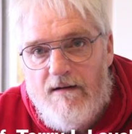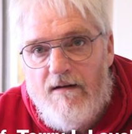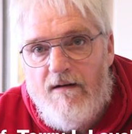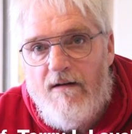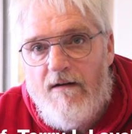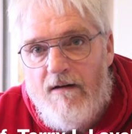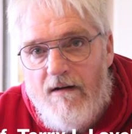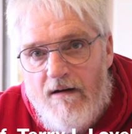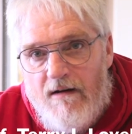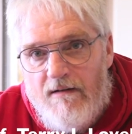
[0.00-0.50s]

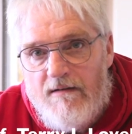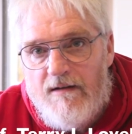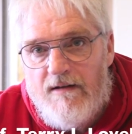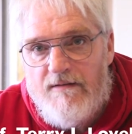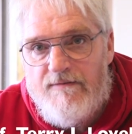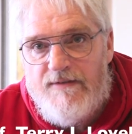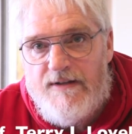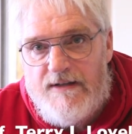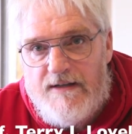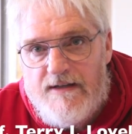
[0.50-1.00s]
all
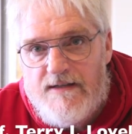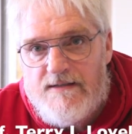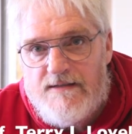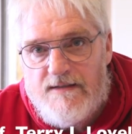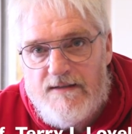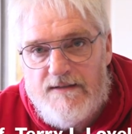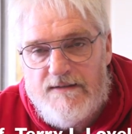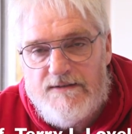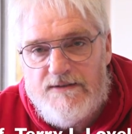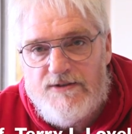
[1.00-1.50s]
of the
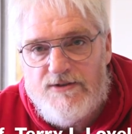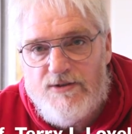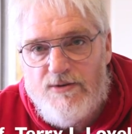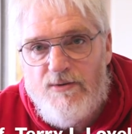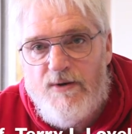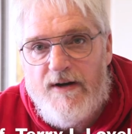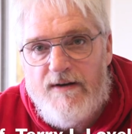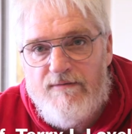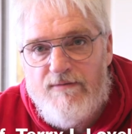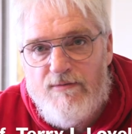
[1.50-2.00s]
dissidents
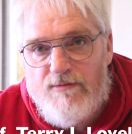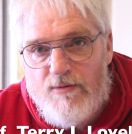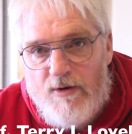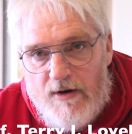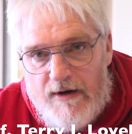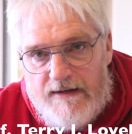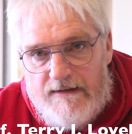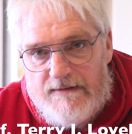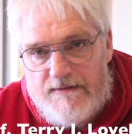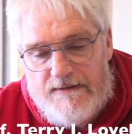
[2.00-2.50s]
who have
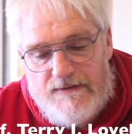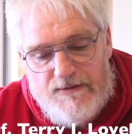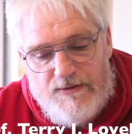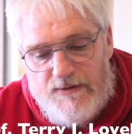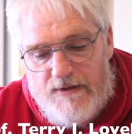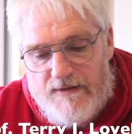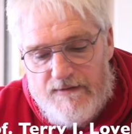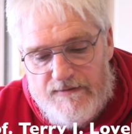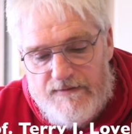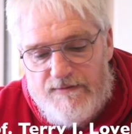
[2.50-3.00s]
who
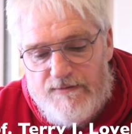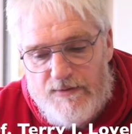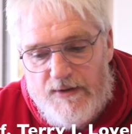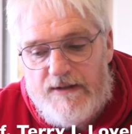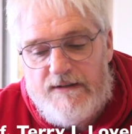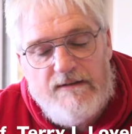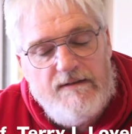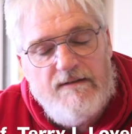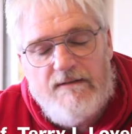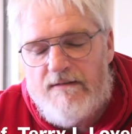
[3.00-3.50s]
have
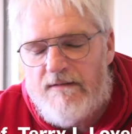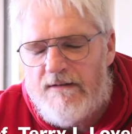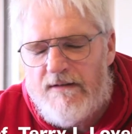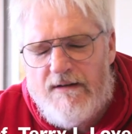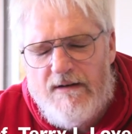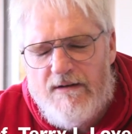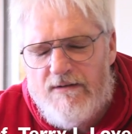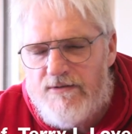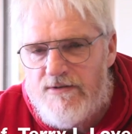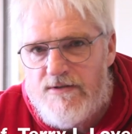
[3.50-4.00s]
written,
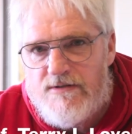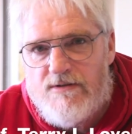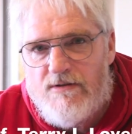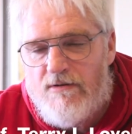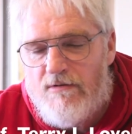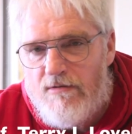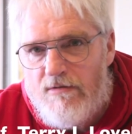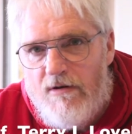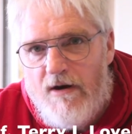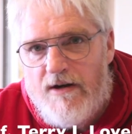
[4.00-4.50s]
you know, just
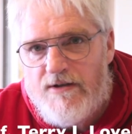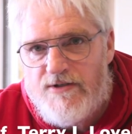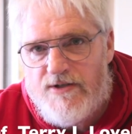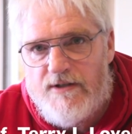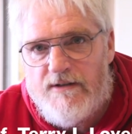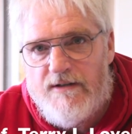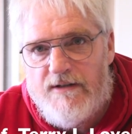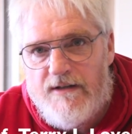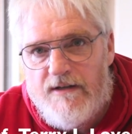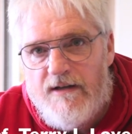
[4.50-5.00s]

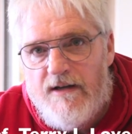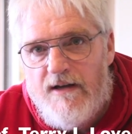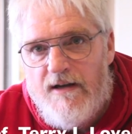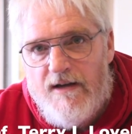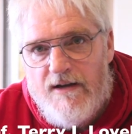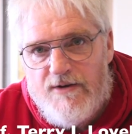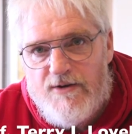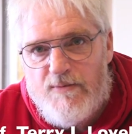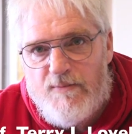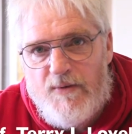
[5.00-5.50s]
crushingly
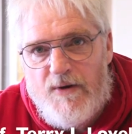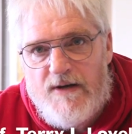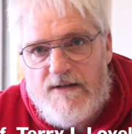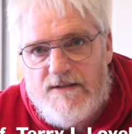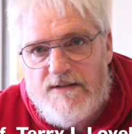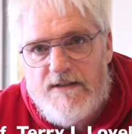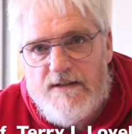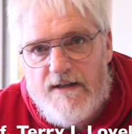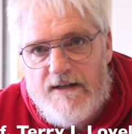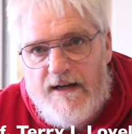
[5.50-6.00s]

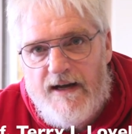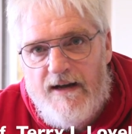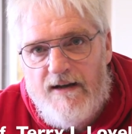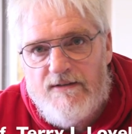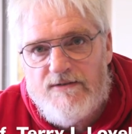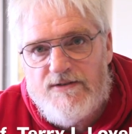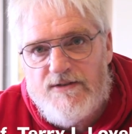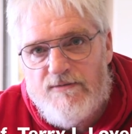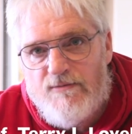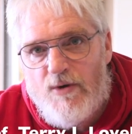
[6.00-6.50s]
depressing
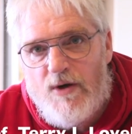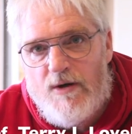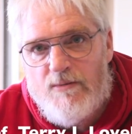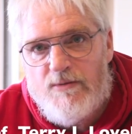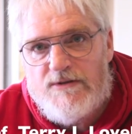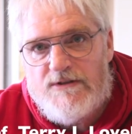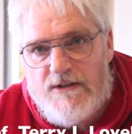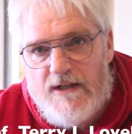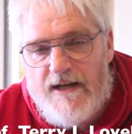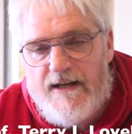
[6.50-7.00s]
accounts of what it
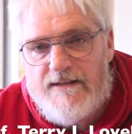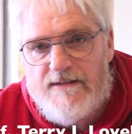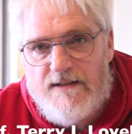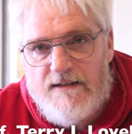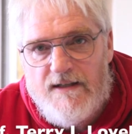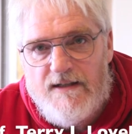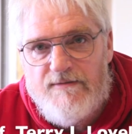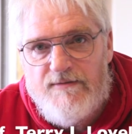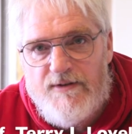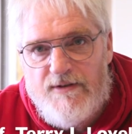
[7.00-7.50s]
was like to
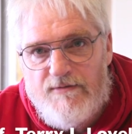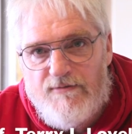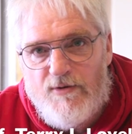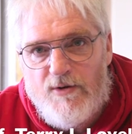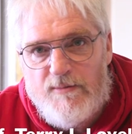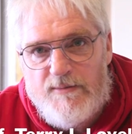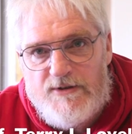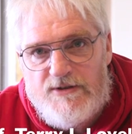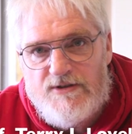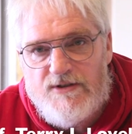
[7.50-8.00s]
live in the
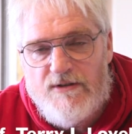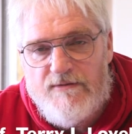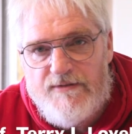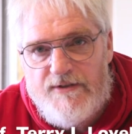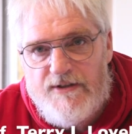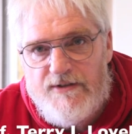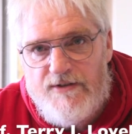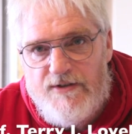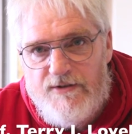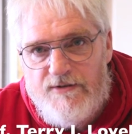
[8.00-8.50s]
former
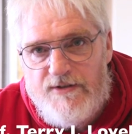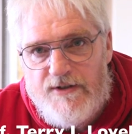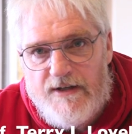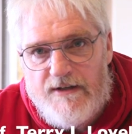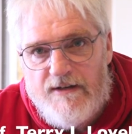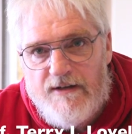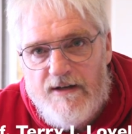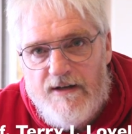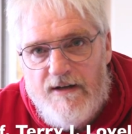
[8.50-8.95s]
Soviet Union.